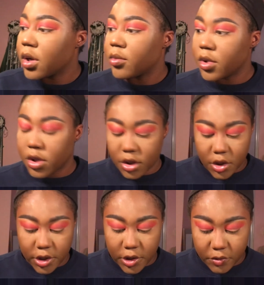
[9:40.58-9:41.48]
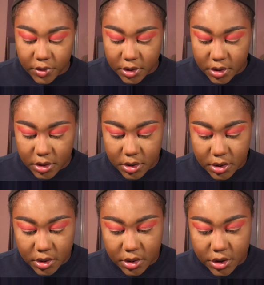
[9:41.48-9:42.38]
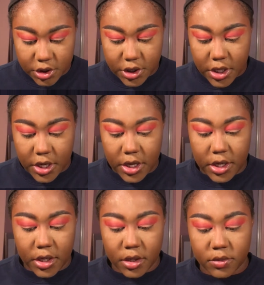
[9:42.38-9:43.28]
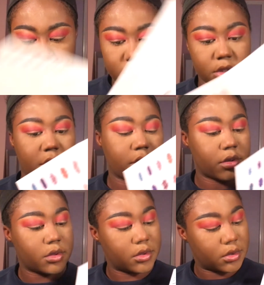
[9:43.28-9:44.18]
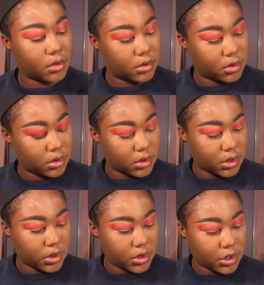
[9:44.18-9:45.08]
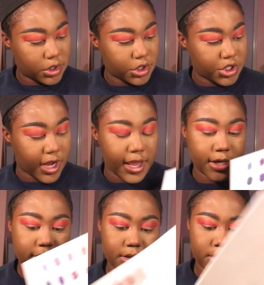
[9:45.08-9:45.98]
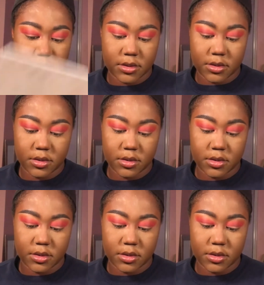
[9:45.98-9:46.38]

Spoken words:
I'm gonna go in with the shade, what's this called? Jax.